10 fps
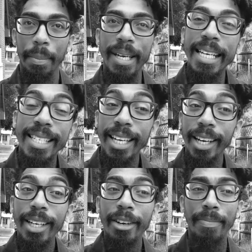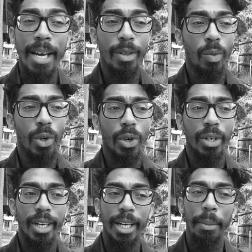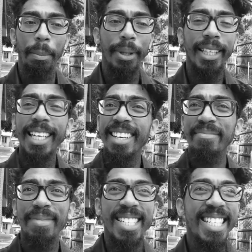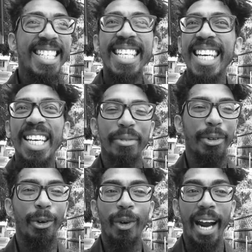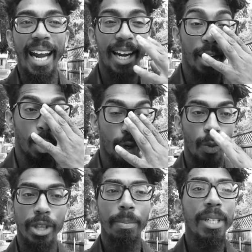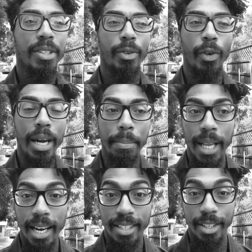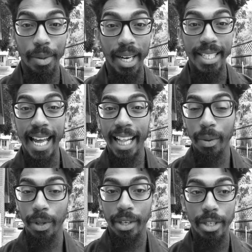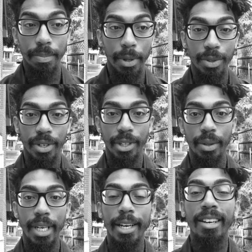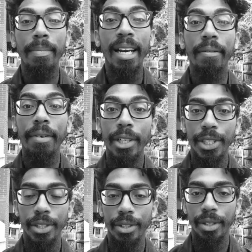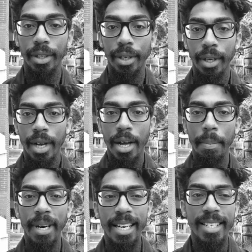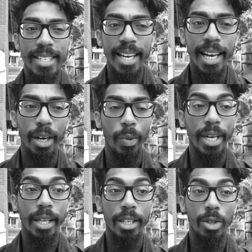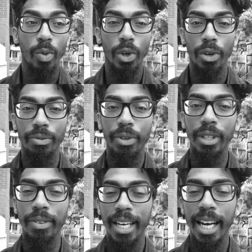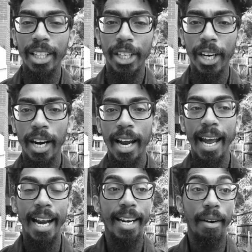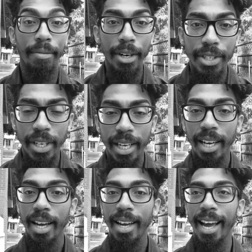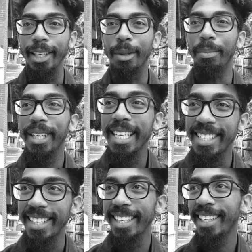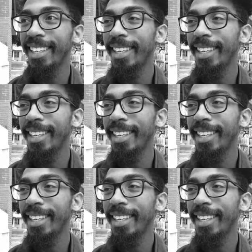Because he could have made the world a complete sea of gray with a bunch of gray blocks that do exactly what they're supposed to do. He could have made it functional. But instead, we get this world full of color and diversity and complexity.